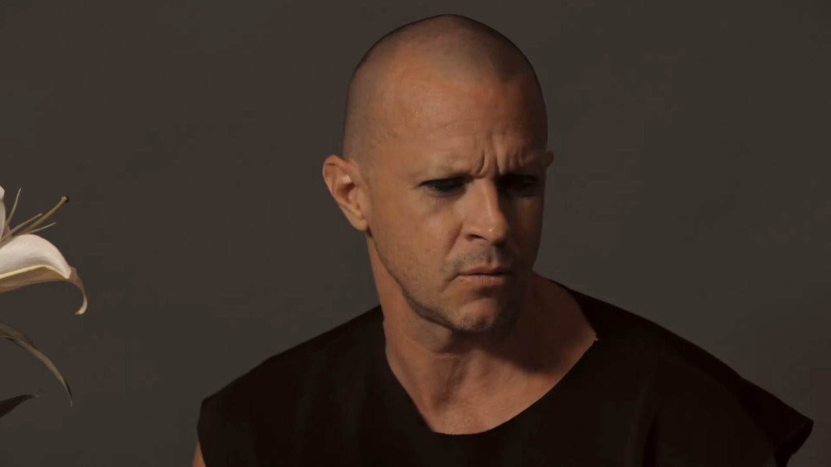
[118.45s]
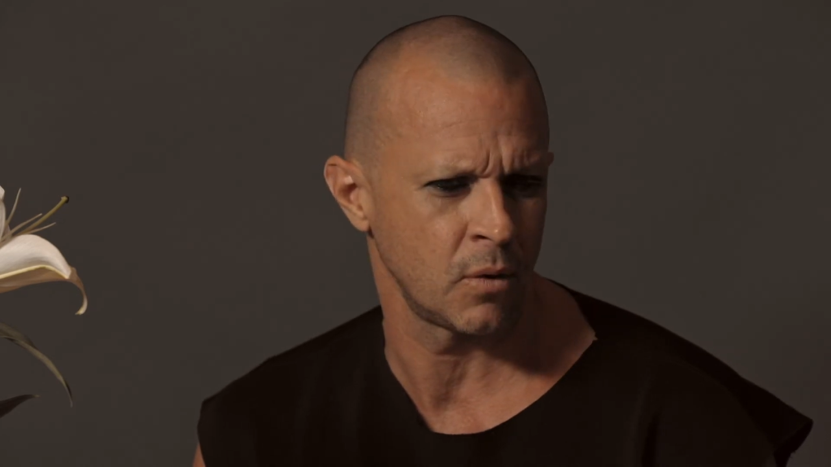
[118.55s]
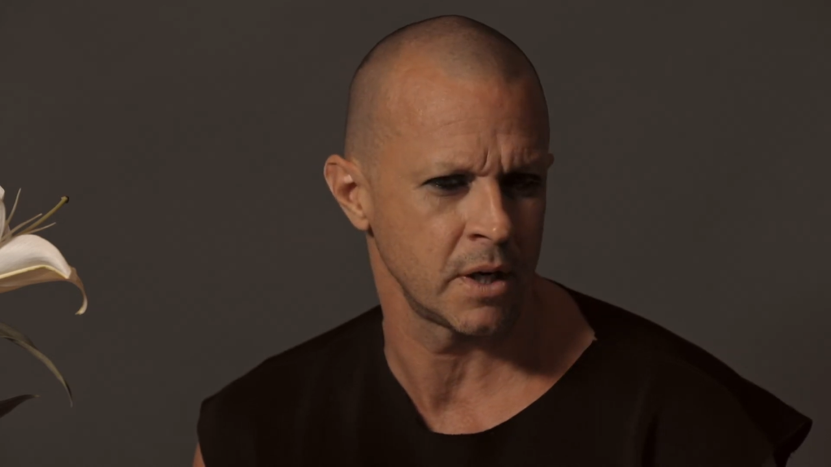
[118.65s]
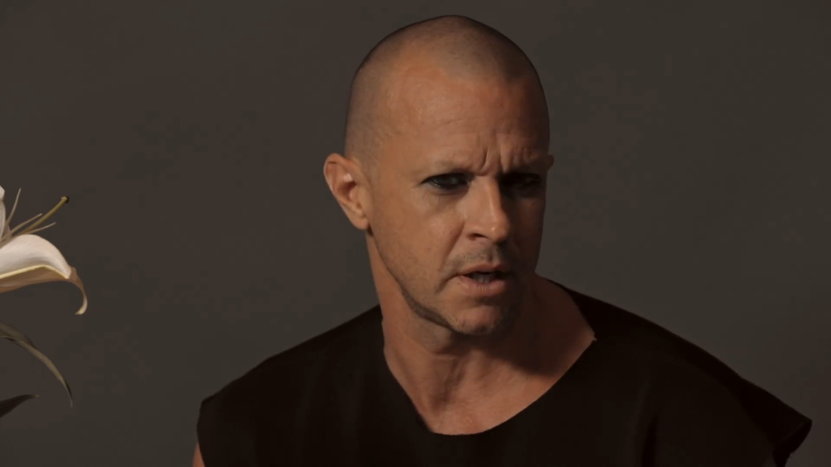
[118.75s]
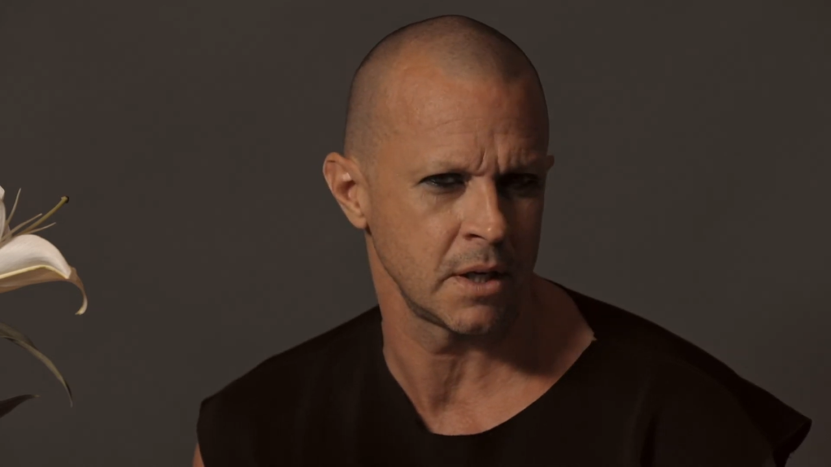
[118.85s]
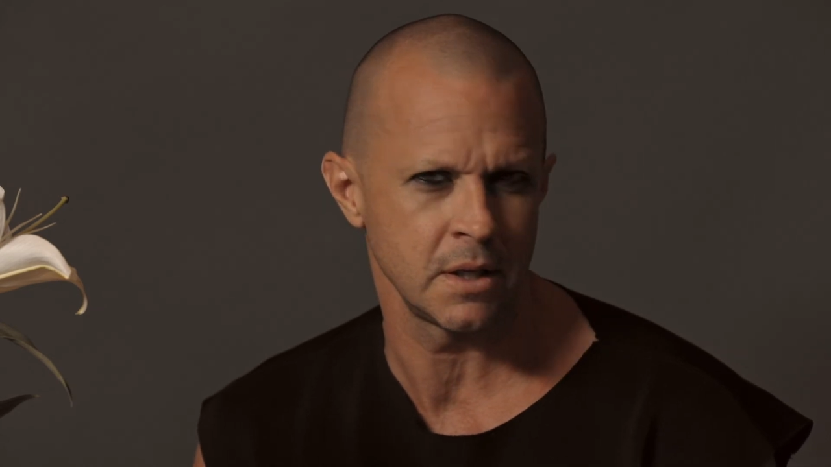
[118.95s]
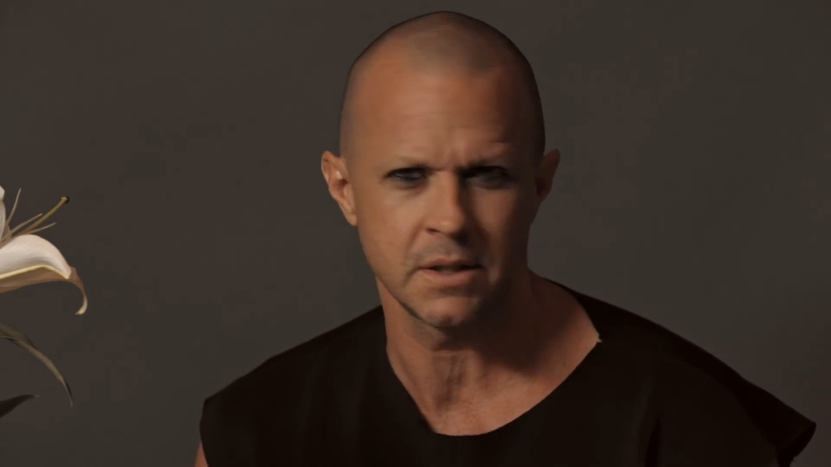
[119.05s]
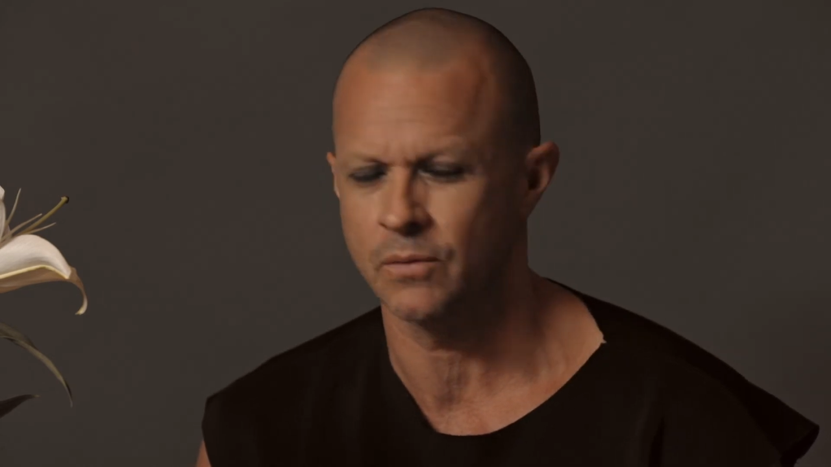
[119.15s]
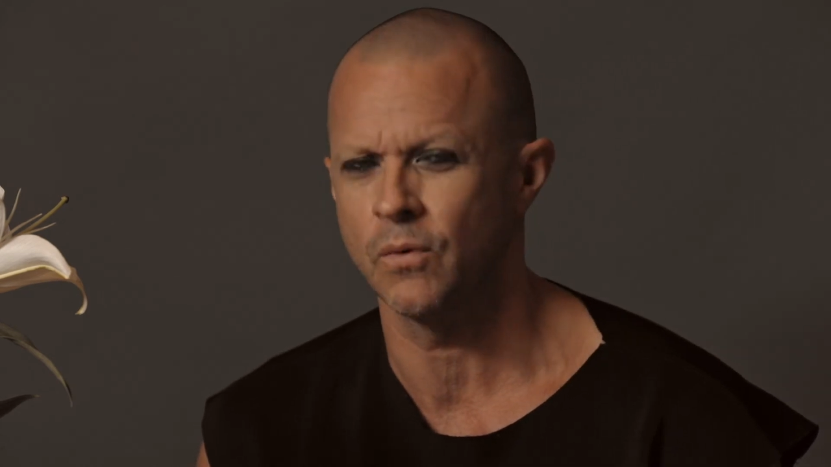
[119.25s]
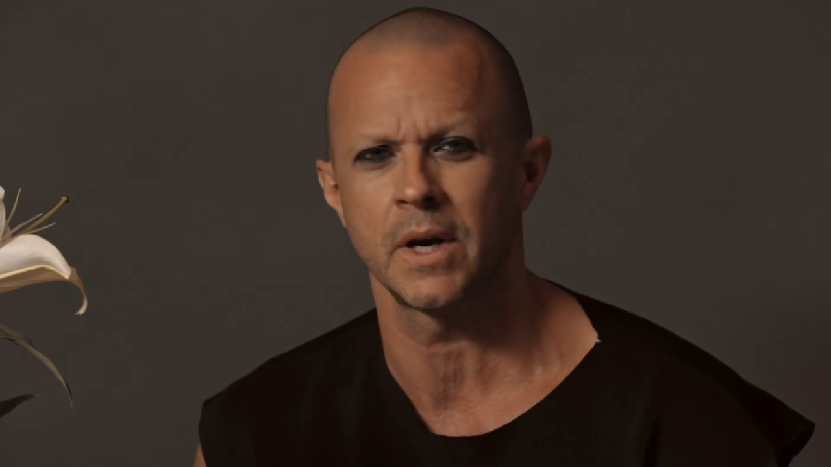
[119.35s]
what it is
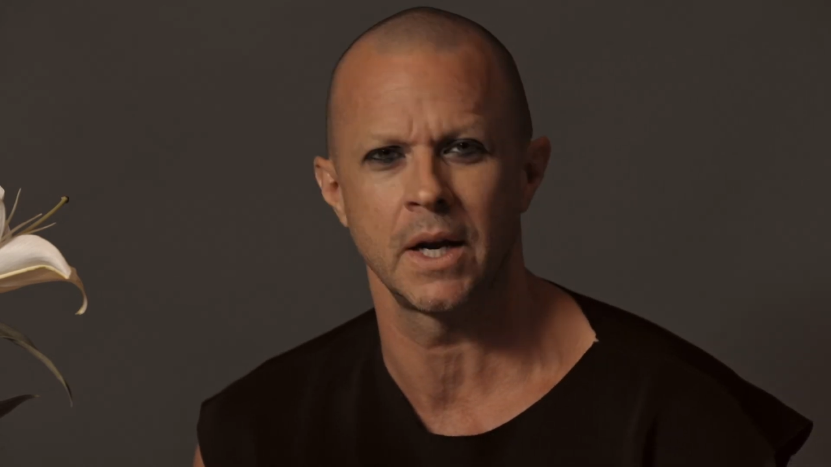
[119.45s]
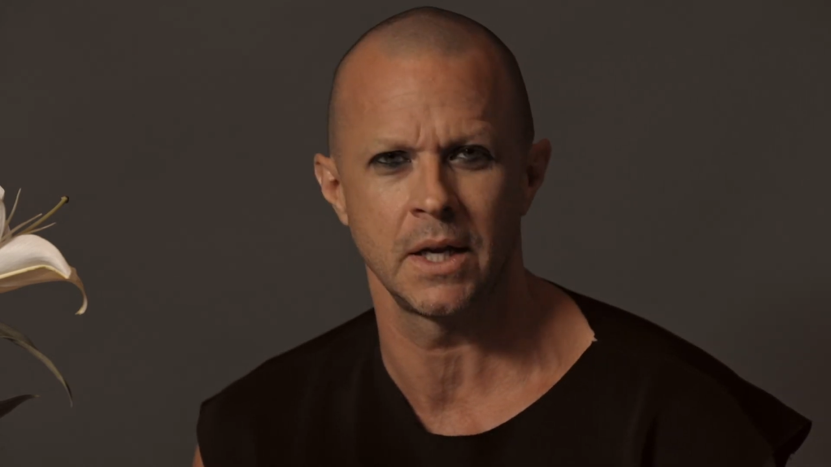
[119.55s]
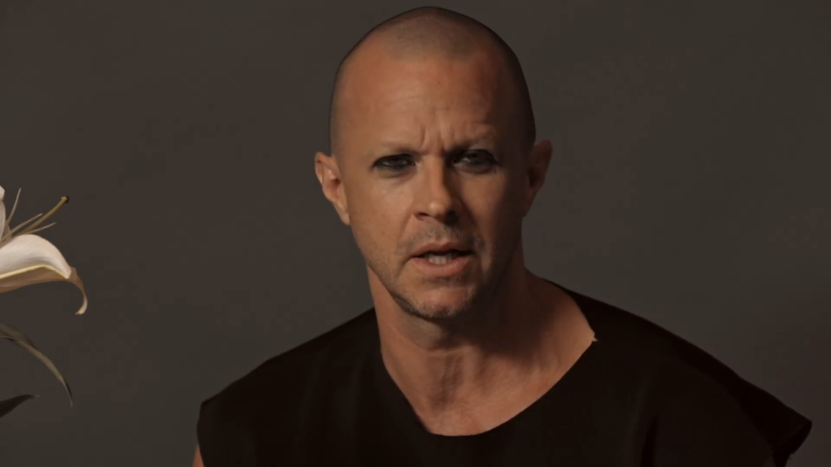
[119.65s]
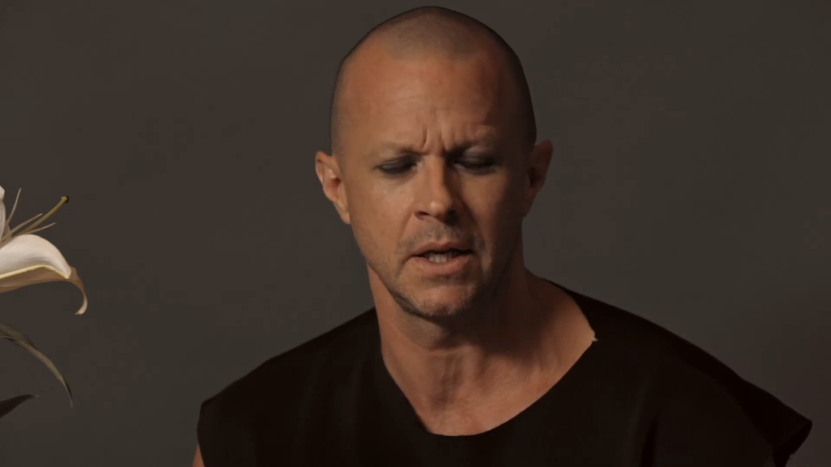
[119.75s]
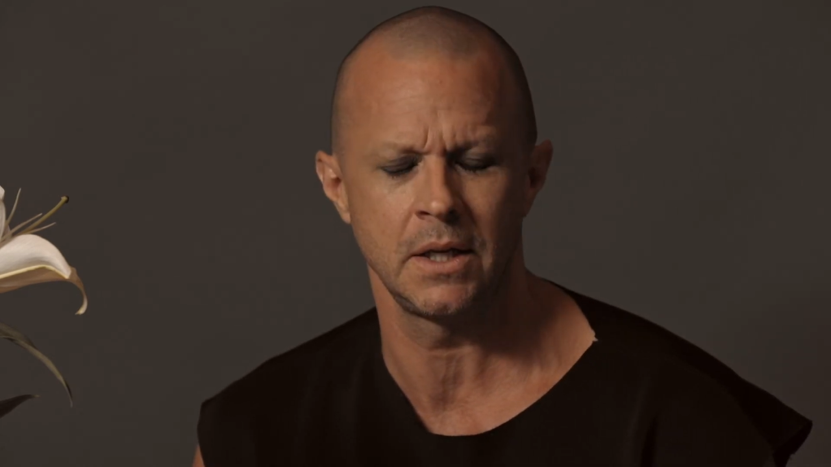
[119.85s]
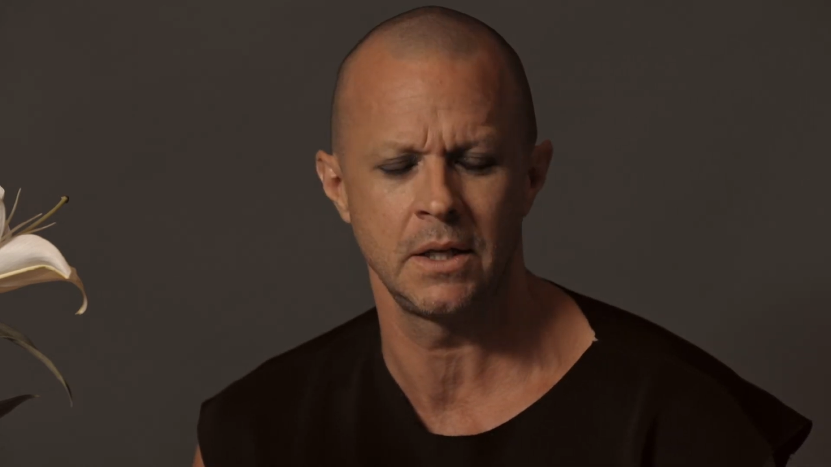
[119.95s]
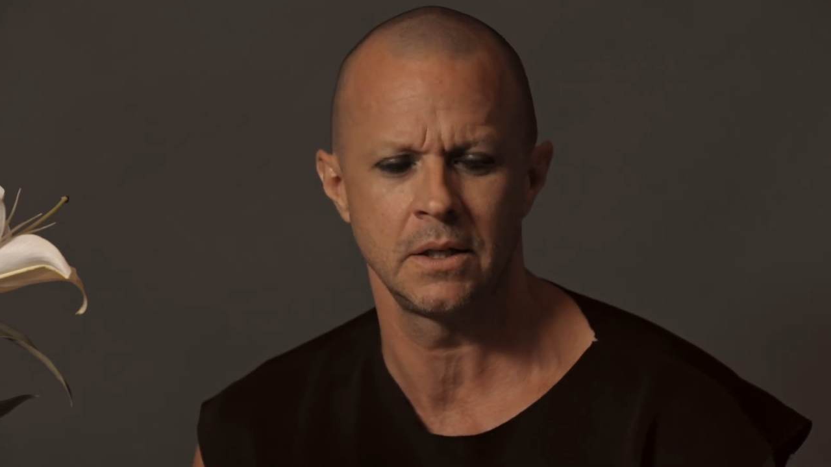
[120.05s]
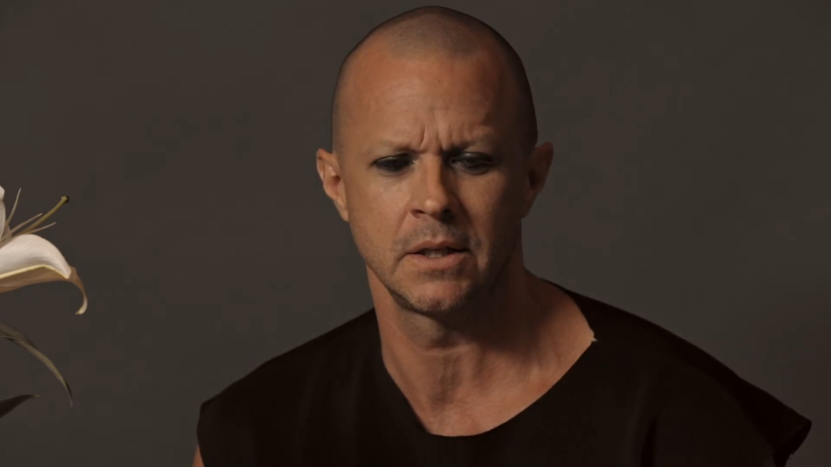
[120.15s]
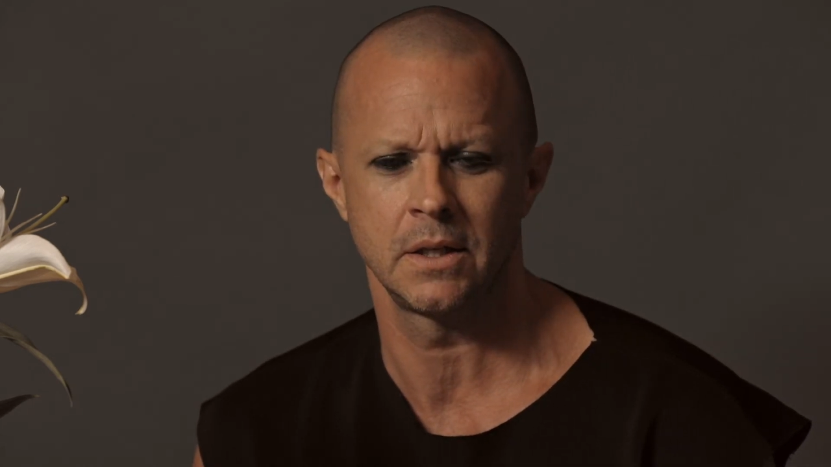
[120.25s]
and what I need.